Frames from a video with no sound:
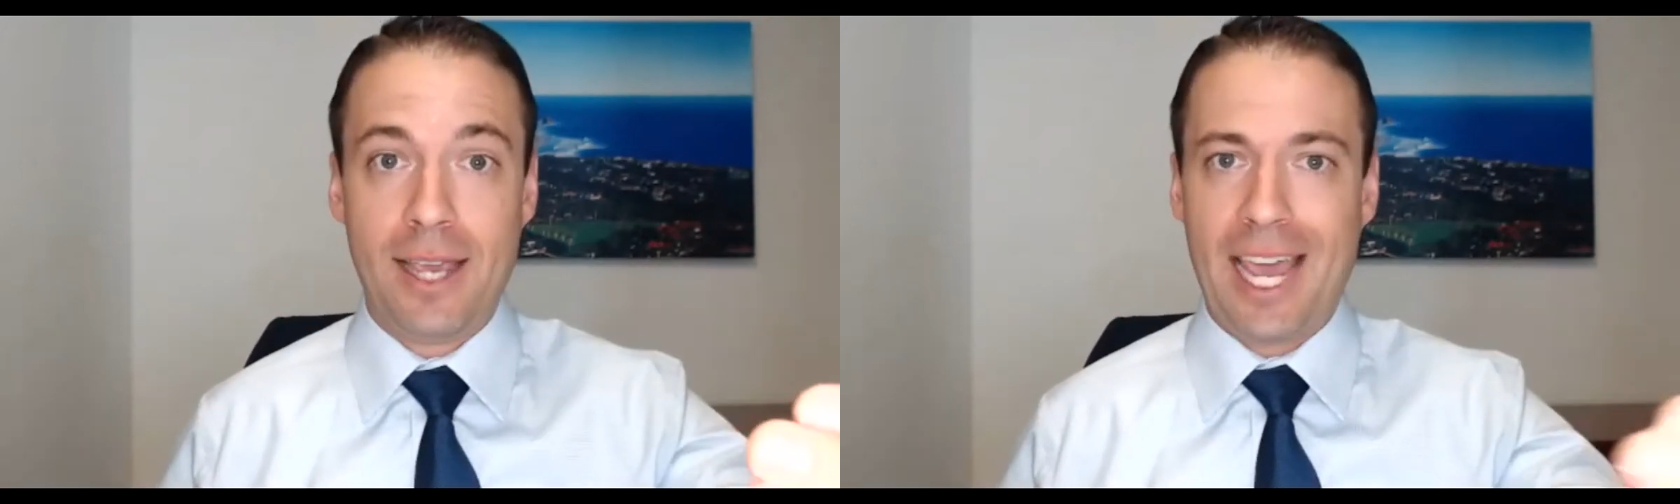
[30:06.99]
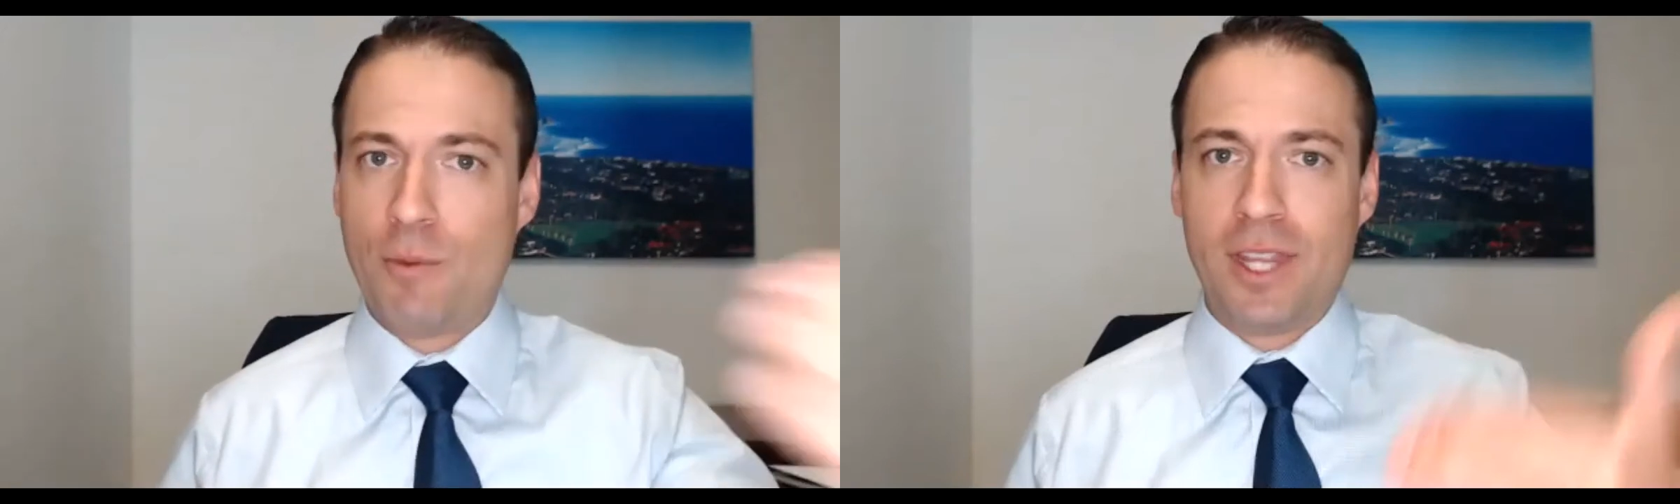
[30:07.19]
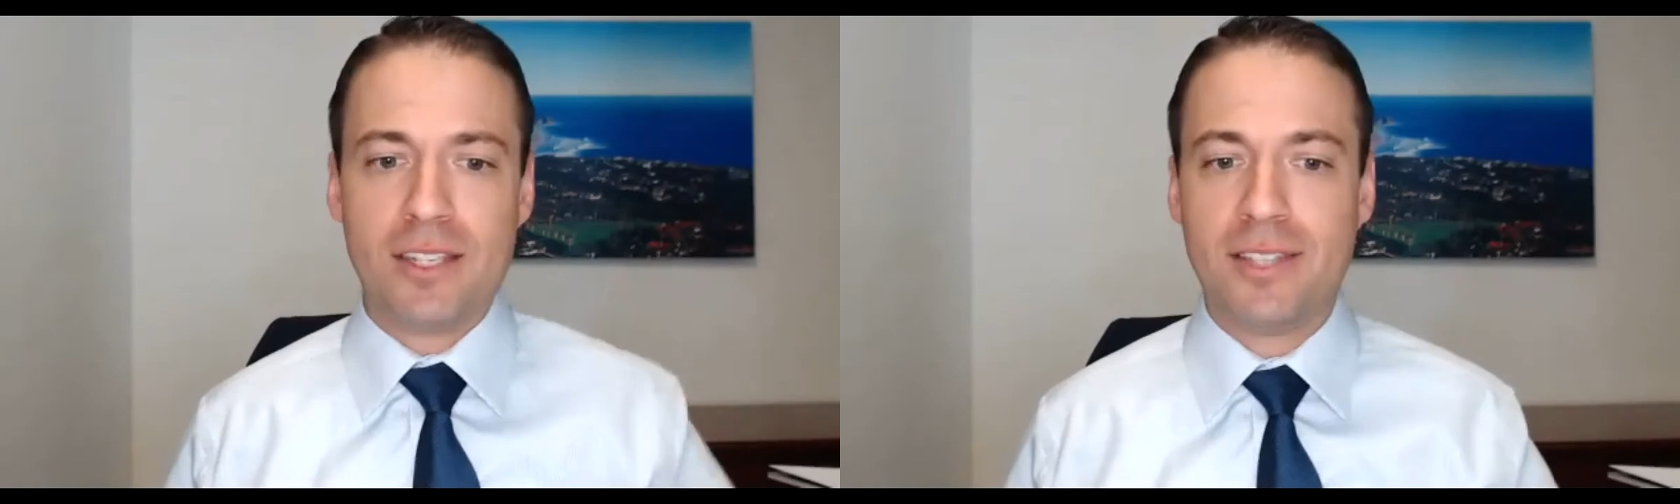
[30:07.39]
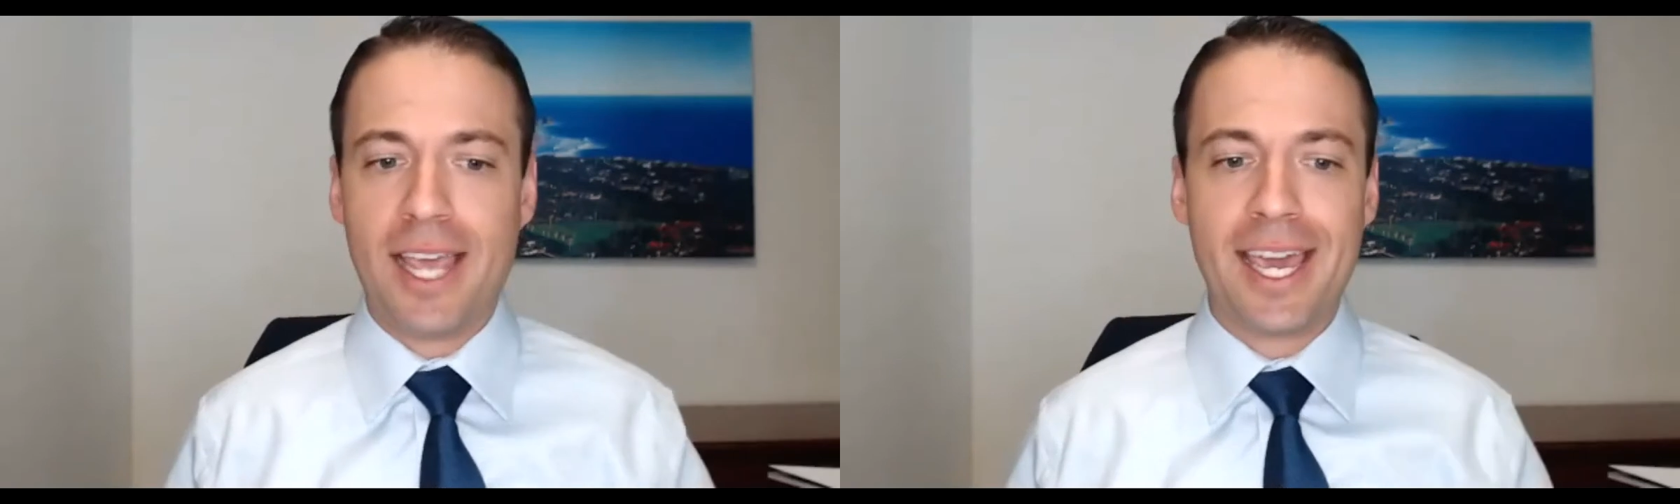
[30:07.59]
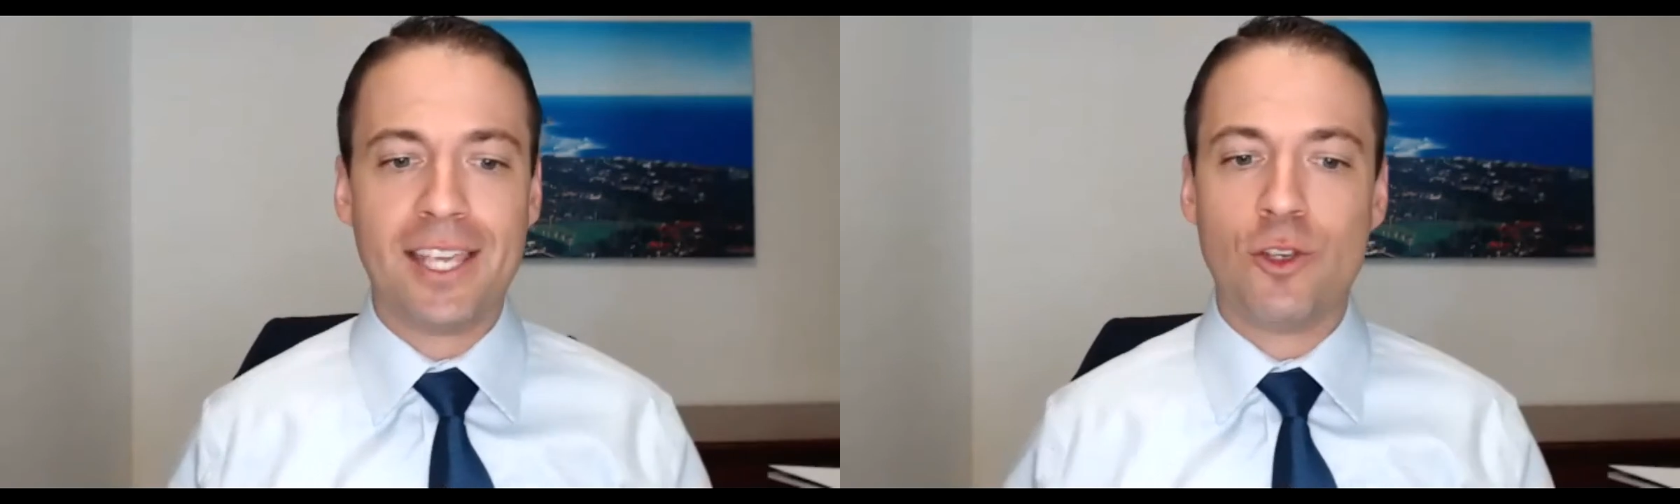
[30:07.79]
And when they
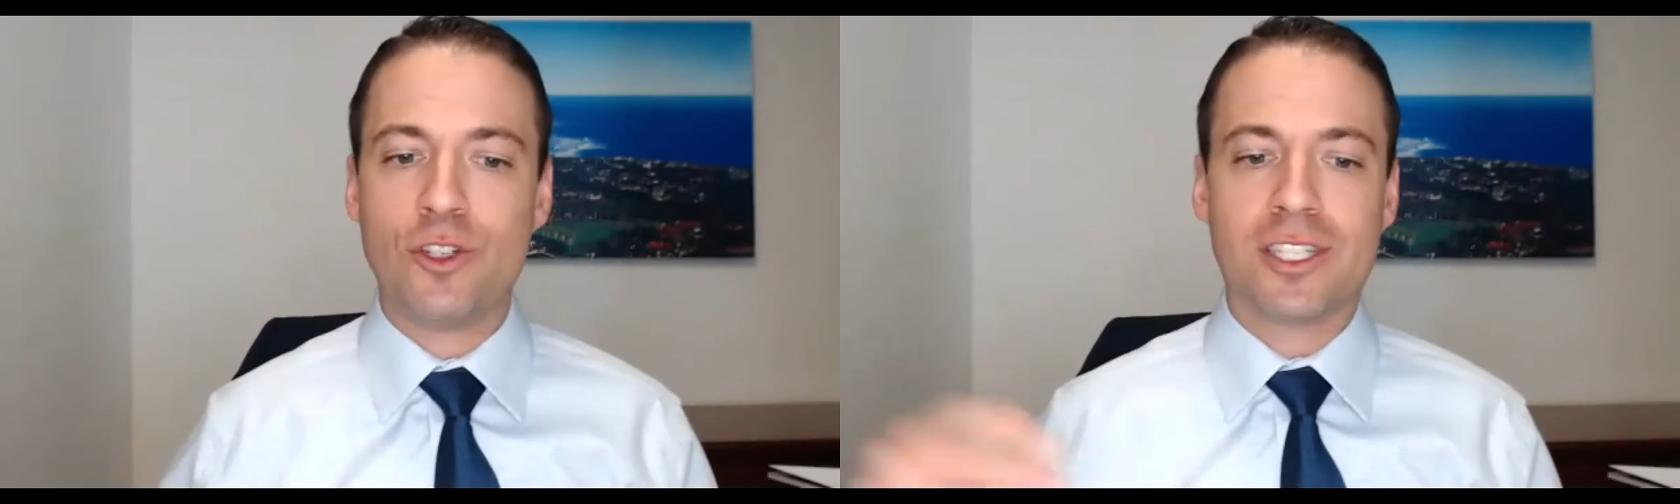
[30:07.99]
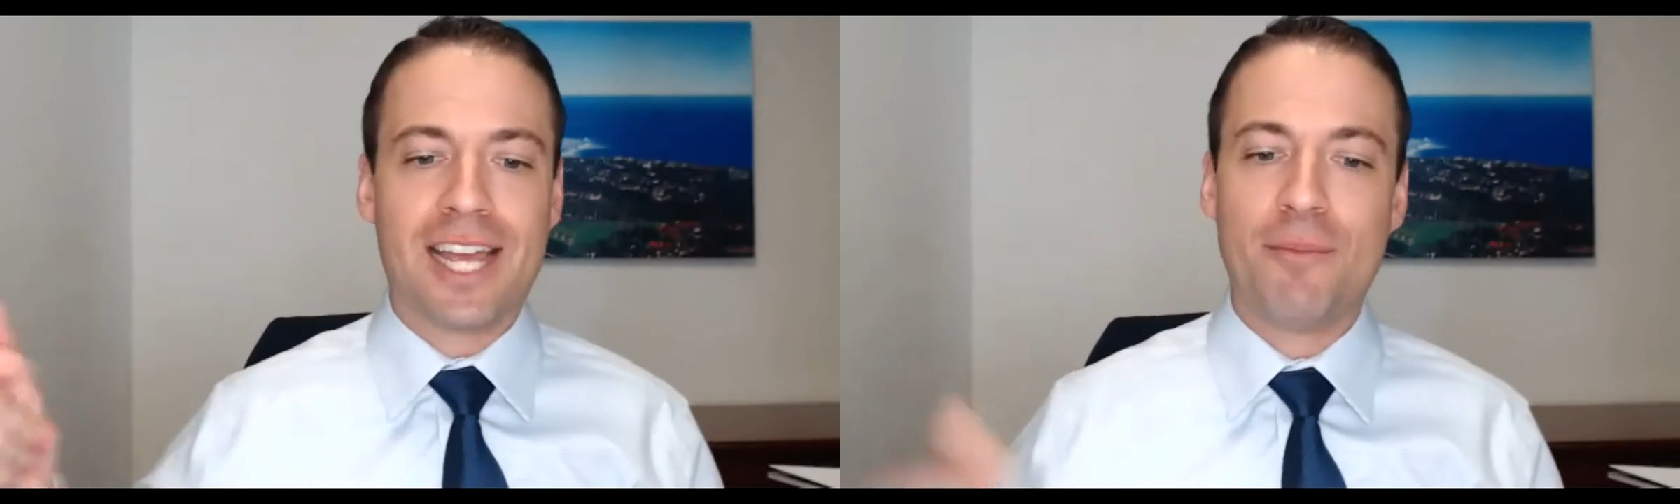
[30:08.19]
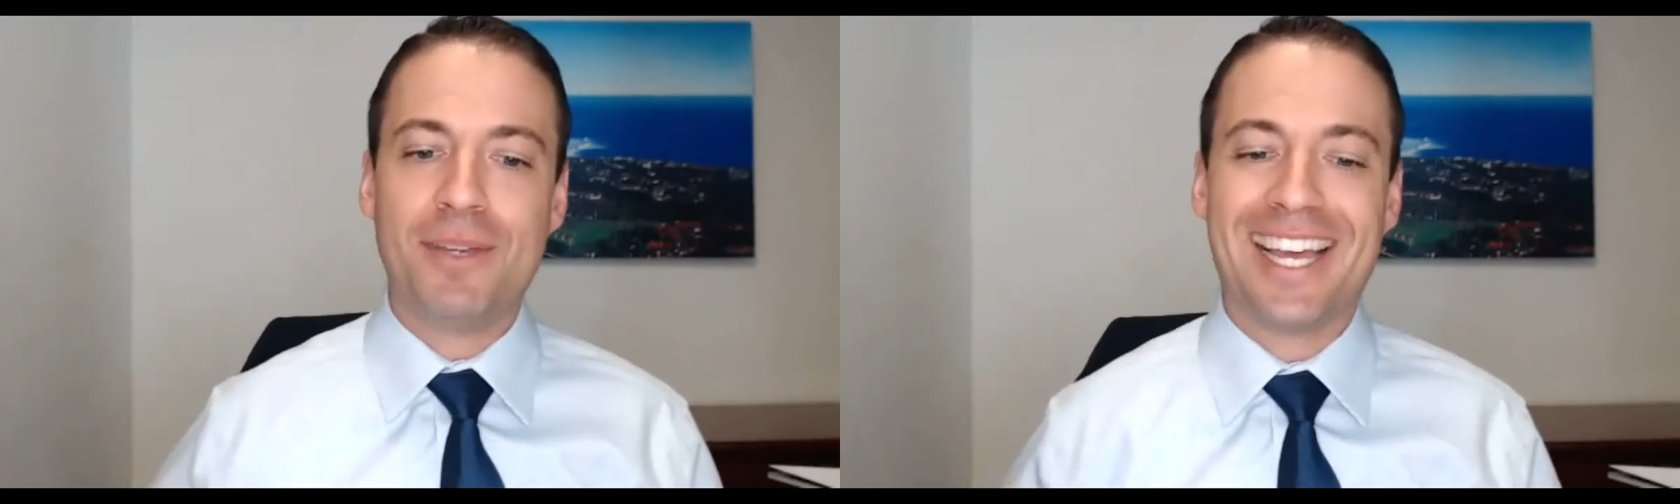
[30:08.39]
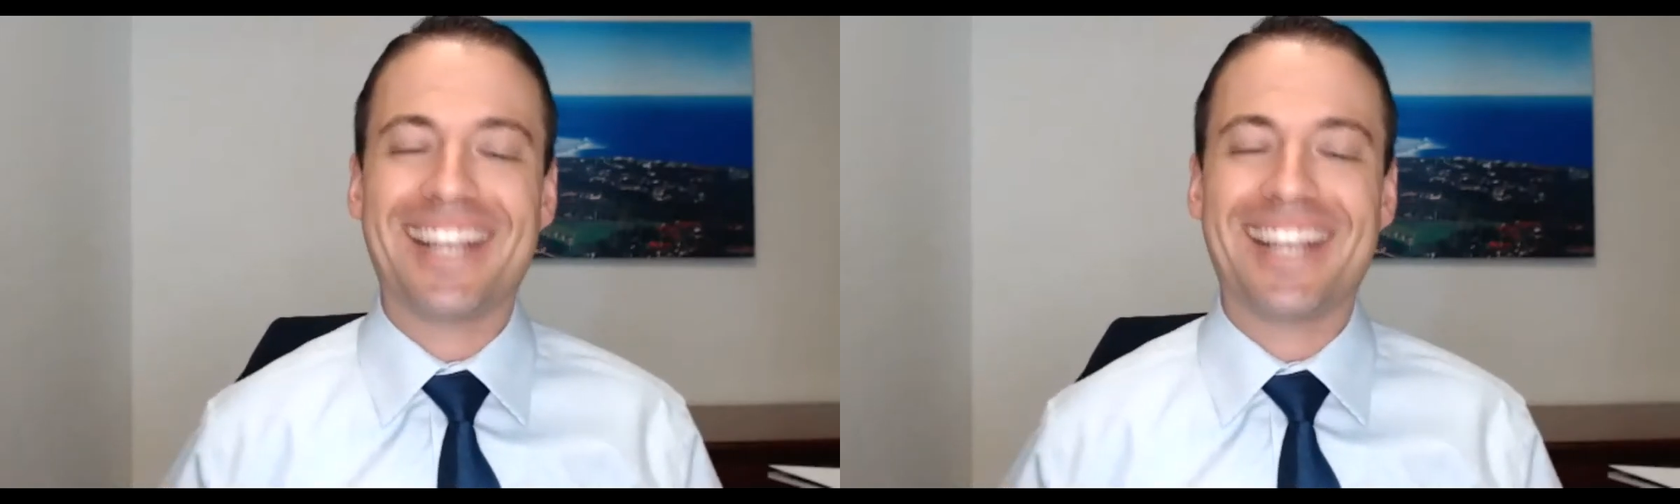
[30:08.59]
say it, you just kind of be like,